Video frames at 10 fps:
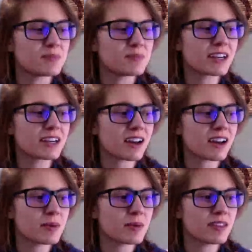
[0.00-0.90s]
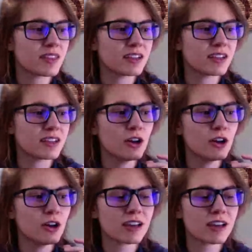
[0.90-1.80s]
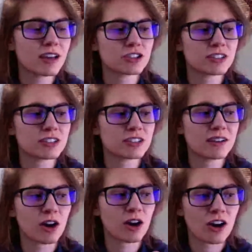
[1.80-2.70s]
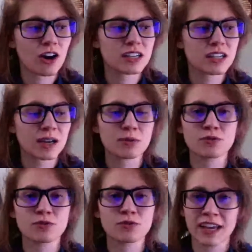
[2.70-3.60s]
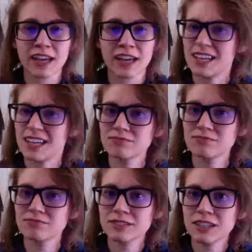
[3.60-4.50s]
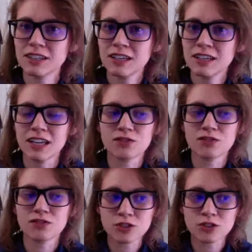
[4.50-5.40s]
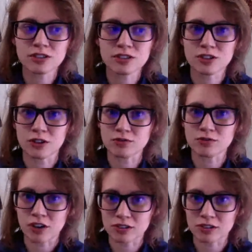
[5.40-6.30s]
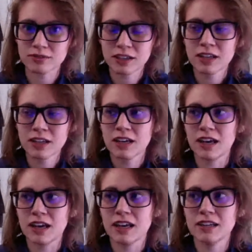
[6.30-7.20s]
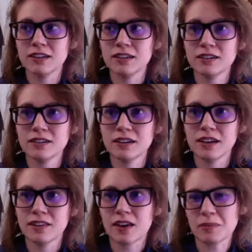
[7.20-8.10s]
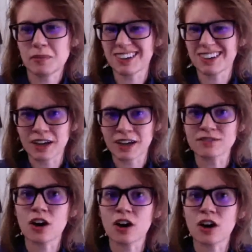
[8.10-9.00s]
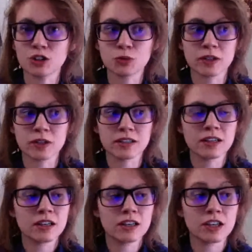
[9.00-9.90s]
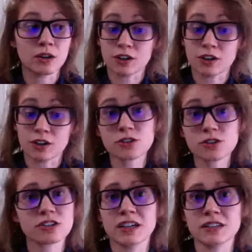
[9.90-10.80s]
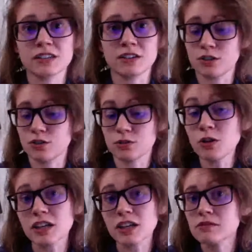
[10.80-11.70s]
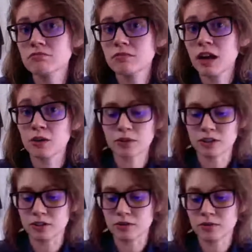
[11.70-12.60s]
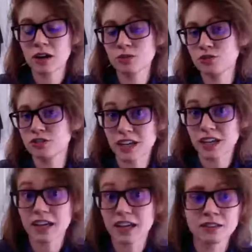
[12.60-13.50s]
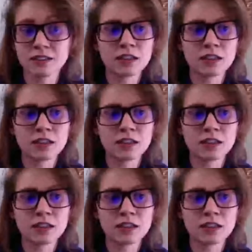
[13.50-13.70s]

He made a comment that no man should die of a heart attack before 80, and if you do, it's your own fault. And and that might sound kind of harsh, but are you exercising? Are you smoking? How's your diet?